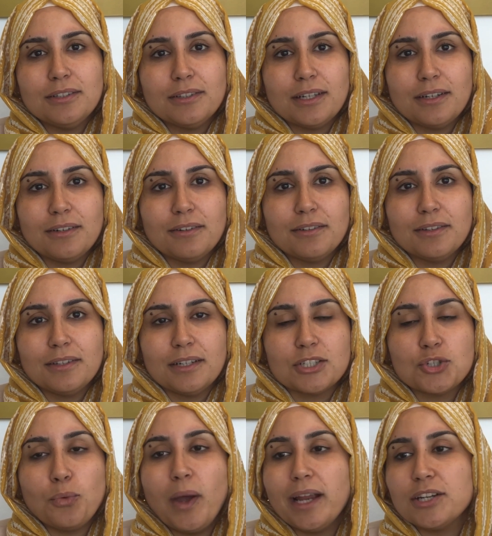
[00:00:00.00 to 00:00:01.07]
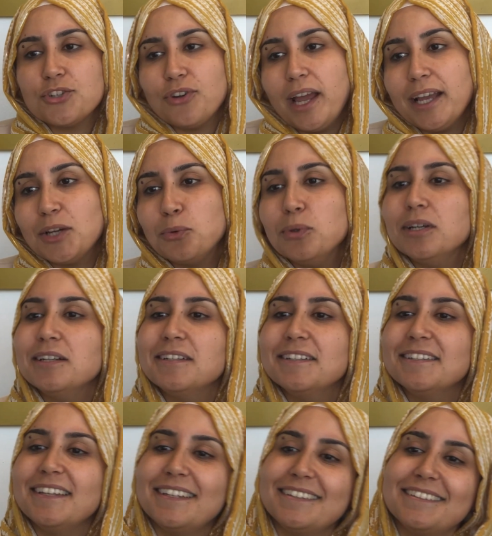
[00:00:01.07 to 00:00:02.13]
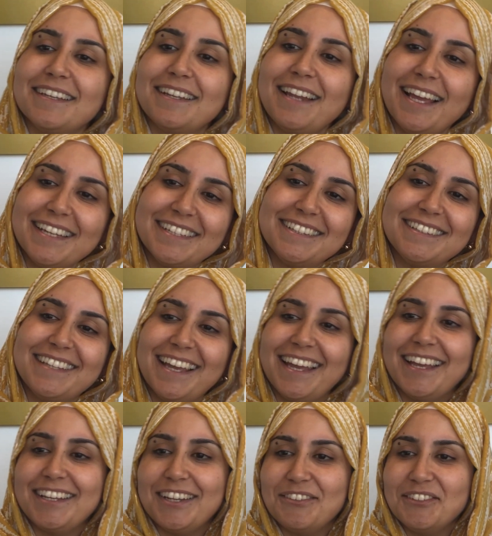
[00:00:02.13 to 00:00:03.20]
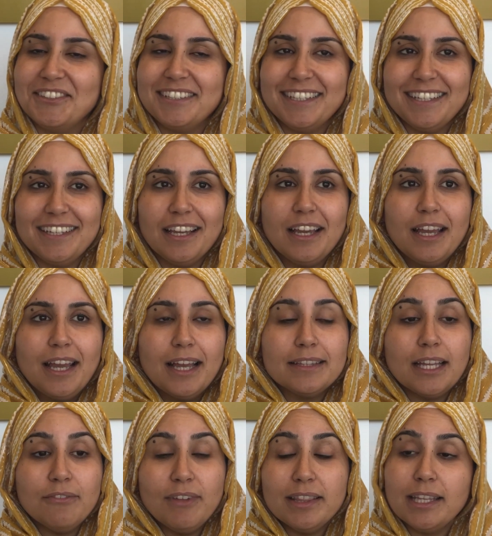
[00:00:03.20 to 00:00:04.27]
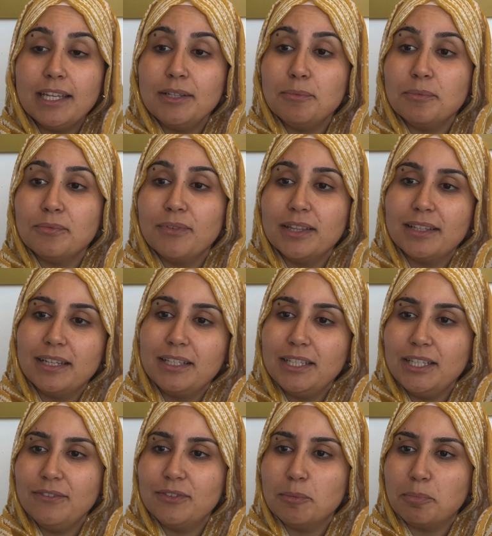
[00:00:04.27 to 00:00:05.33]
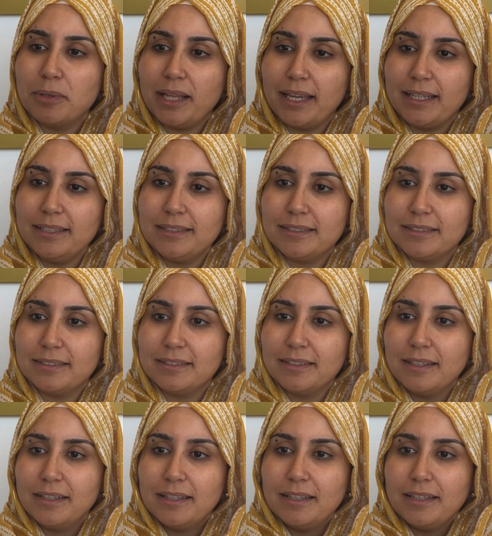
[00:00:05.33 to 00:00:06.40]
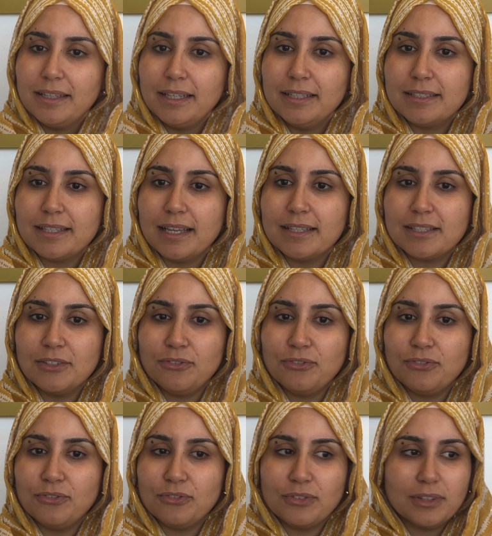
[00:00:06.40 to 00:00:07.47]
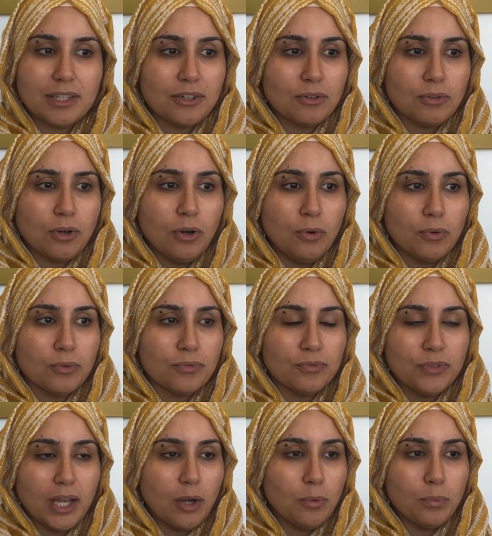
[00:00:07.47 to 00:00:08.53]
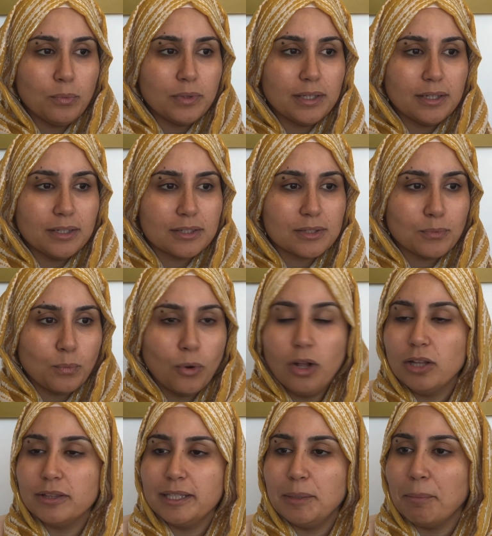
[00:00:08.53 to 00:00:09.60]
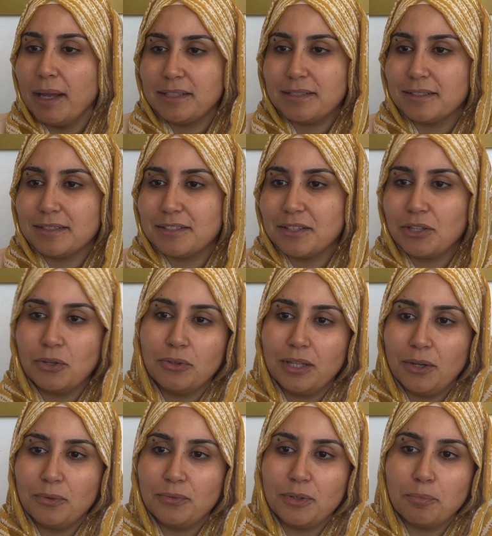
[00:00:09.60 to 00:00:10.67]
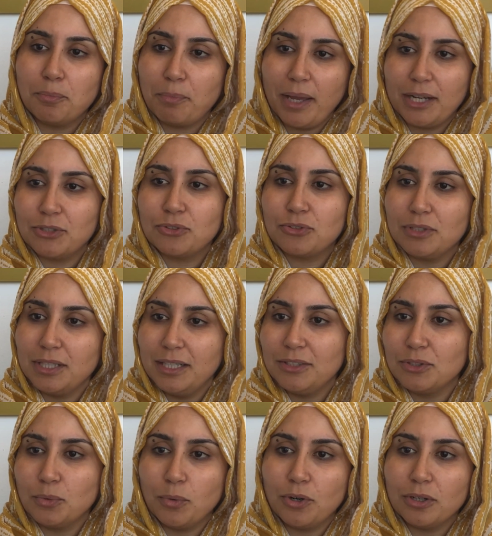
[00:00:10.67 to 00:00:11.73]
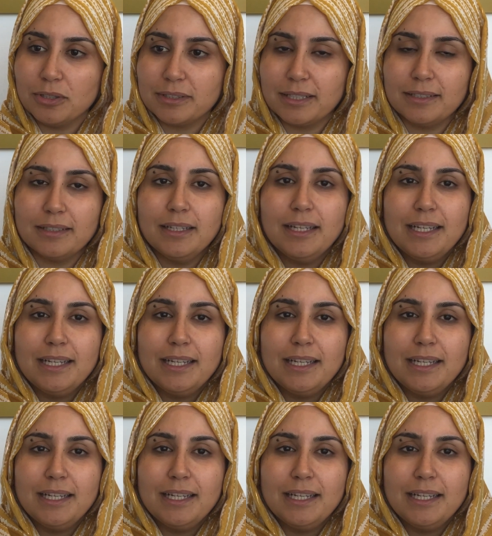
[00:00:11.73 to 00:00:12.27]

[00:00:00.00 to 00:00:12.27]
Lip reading: they're tranquil and they like it there and everything. And then when they leave the place, it's as if now it's worldly matters. Now we're back in the world, and